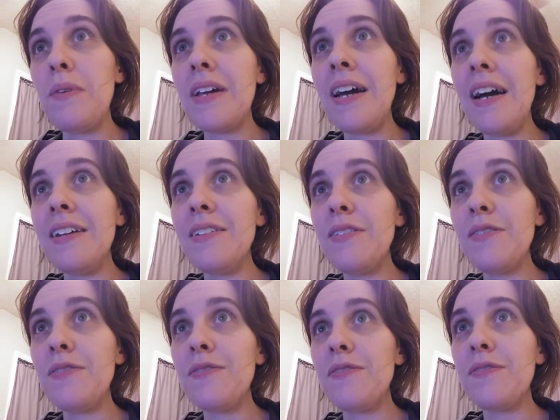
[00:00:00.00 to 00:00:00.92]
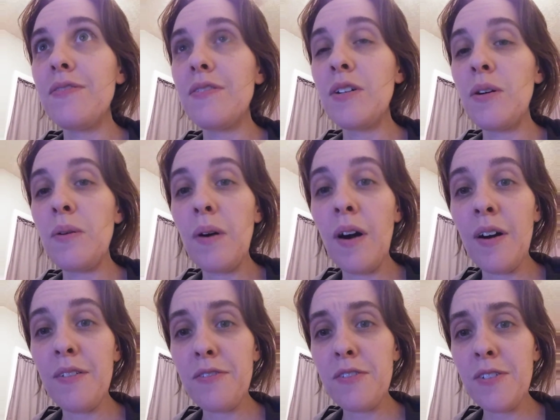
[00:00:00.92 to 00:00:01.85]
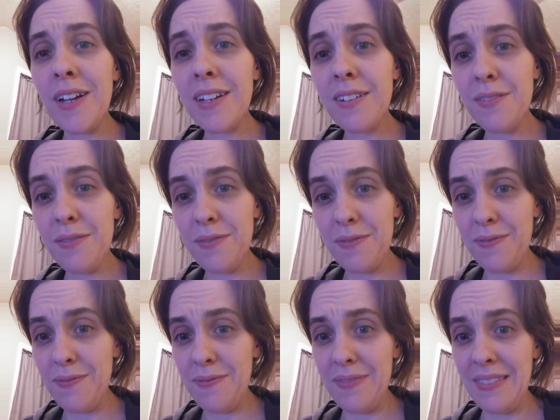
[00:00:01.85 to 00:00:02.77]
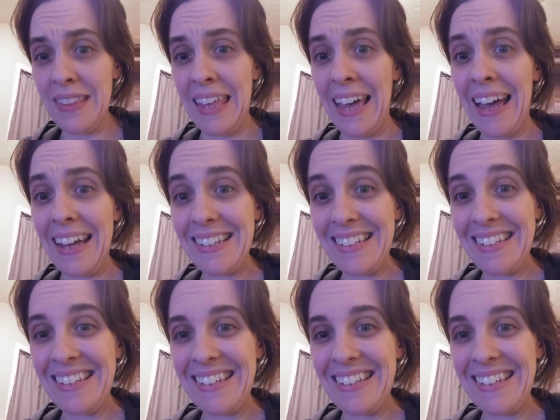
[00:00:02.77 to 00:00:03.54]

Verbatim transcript: we kind of go off track with that.